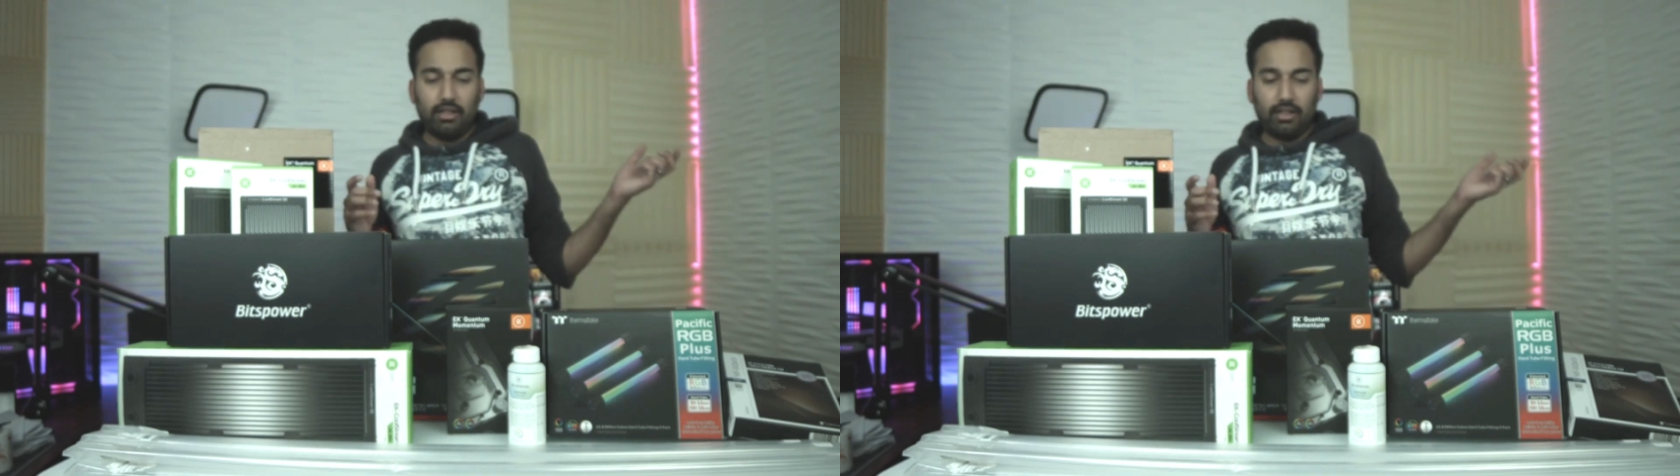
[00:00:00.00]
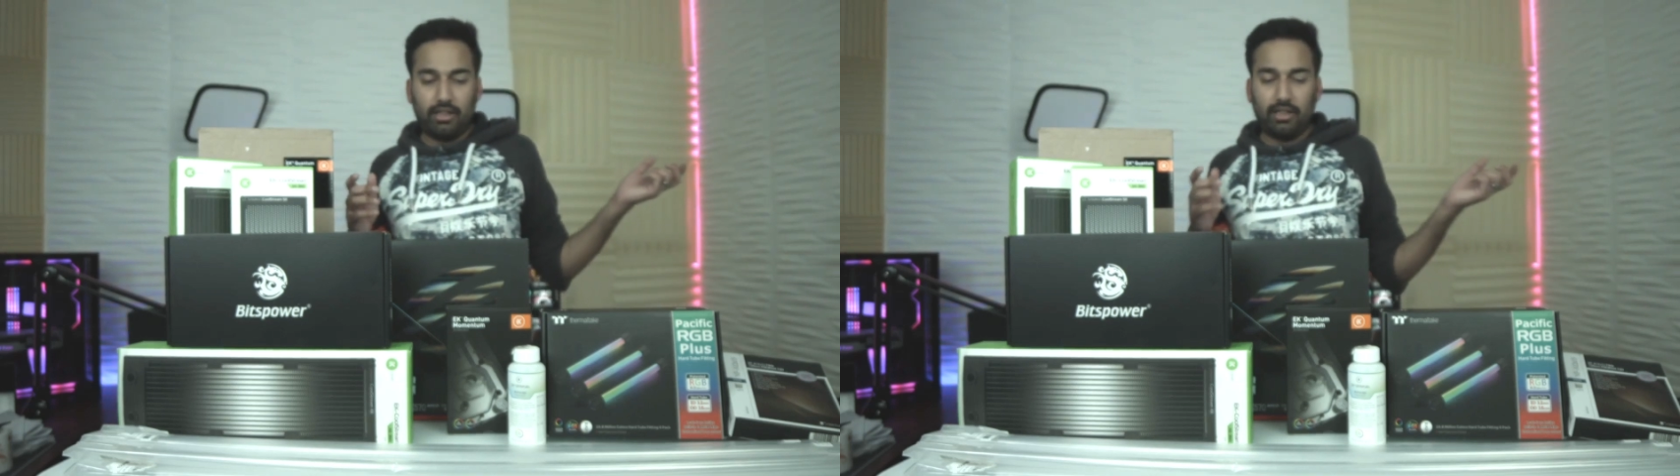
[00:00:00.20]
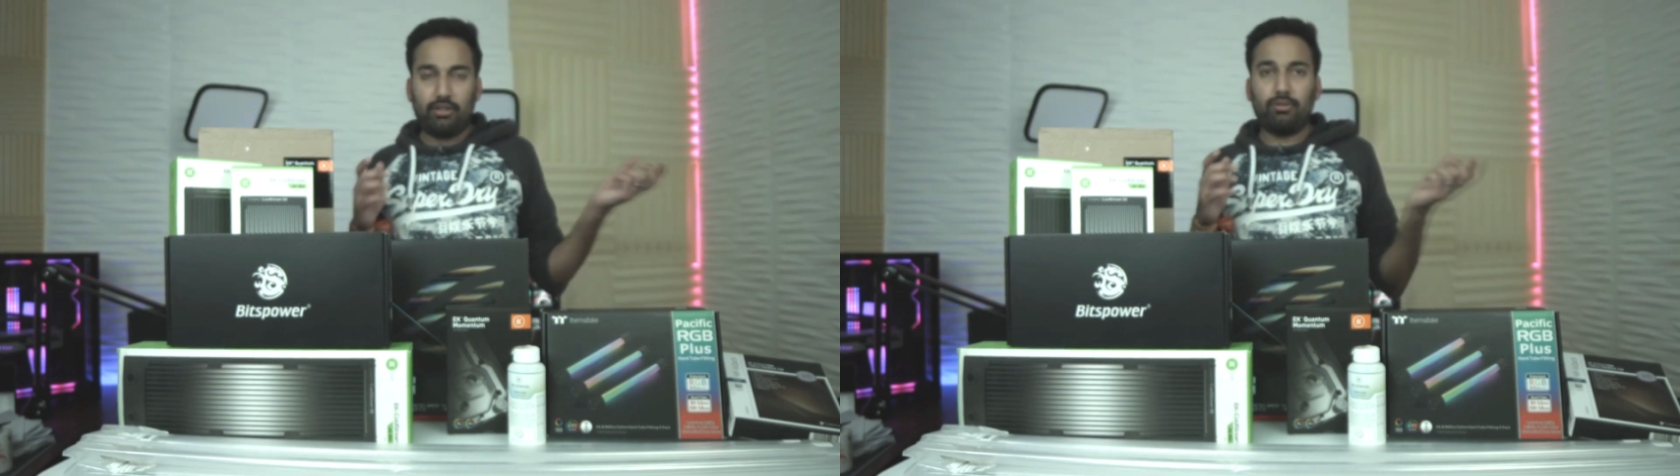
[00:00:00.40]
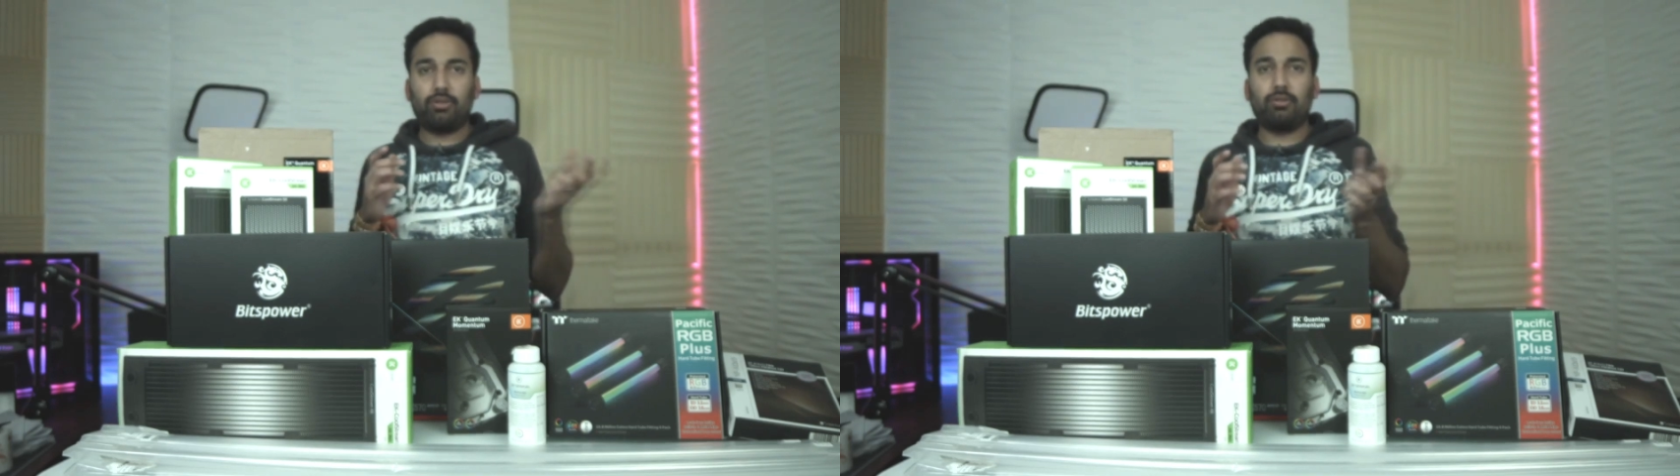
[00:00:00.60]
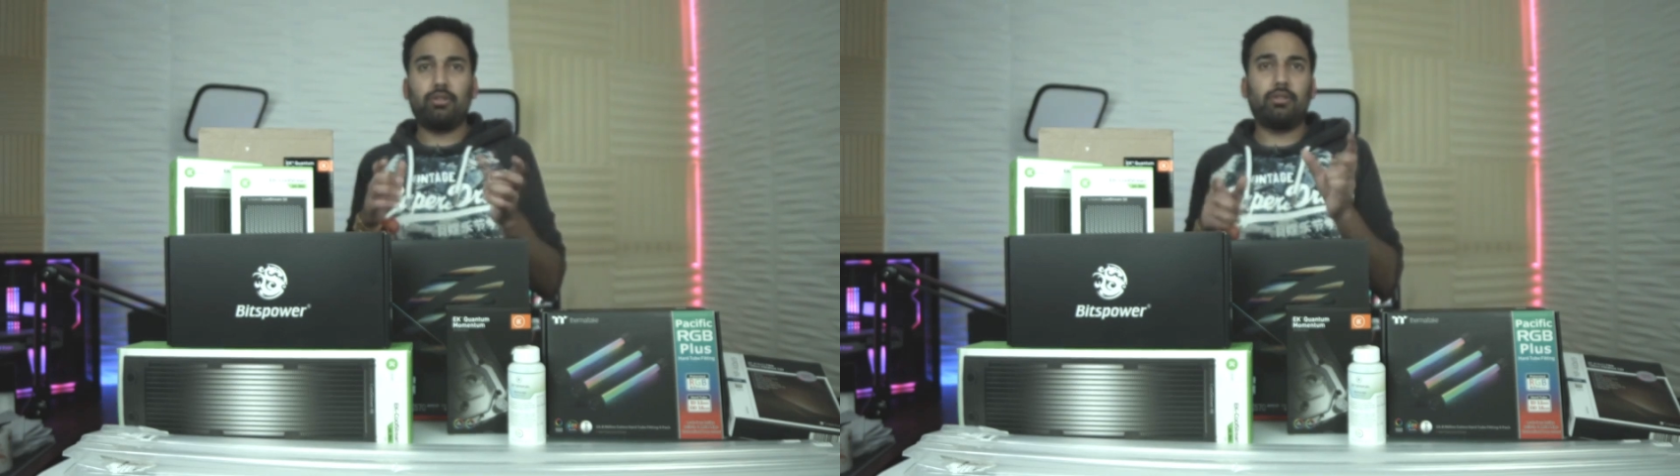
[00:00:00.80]
additional
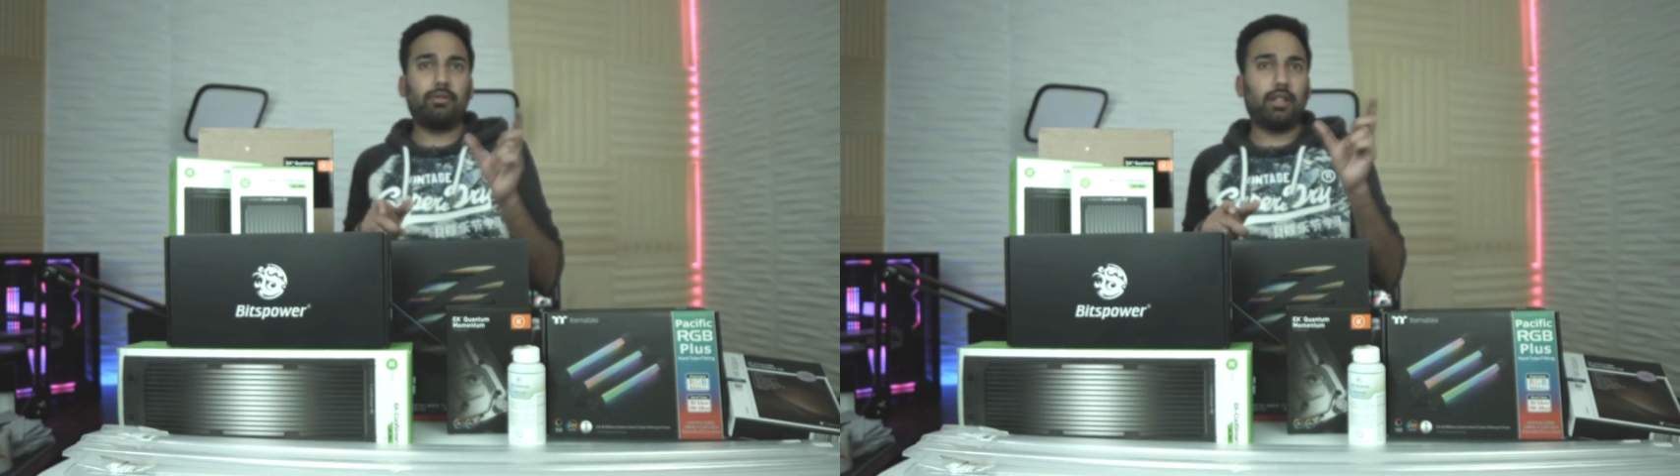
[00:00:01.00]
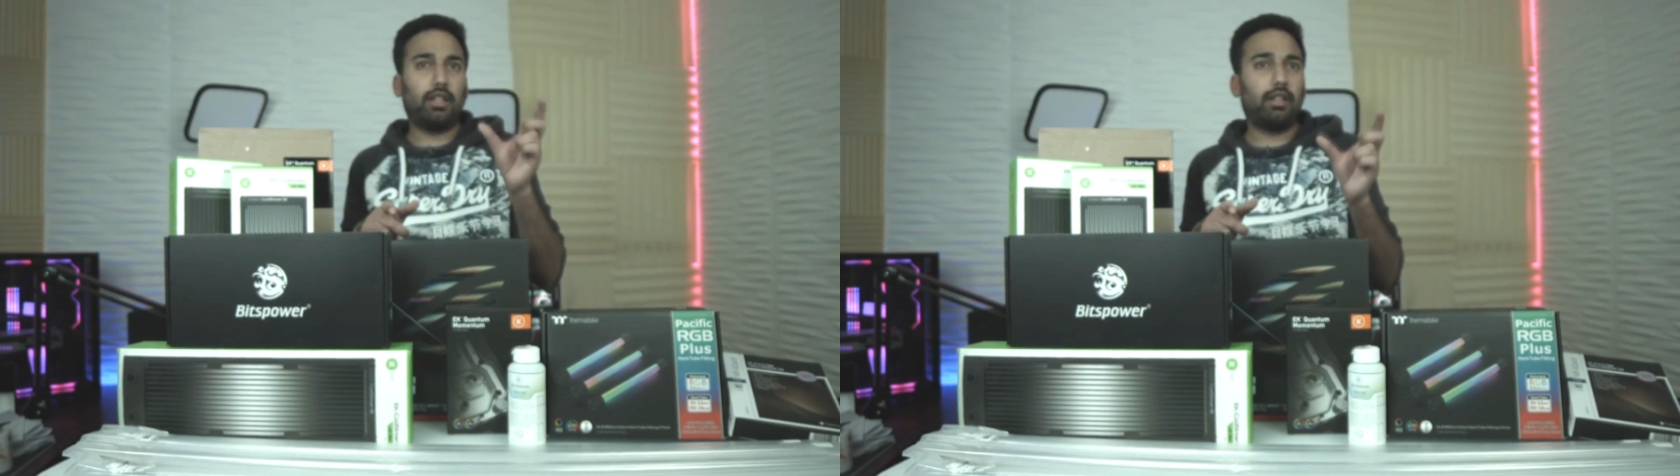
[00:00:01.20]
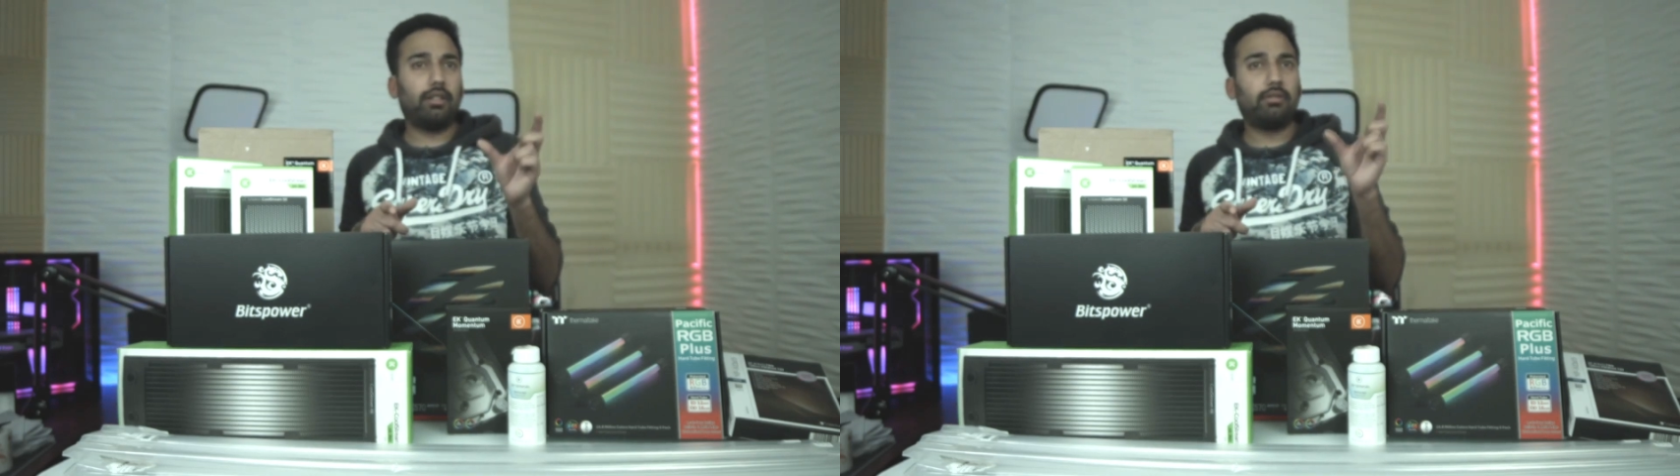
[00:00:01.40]
sort of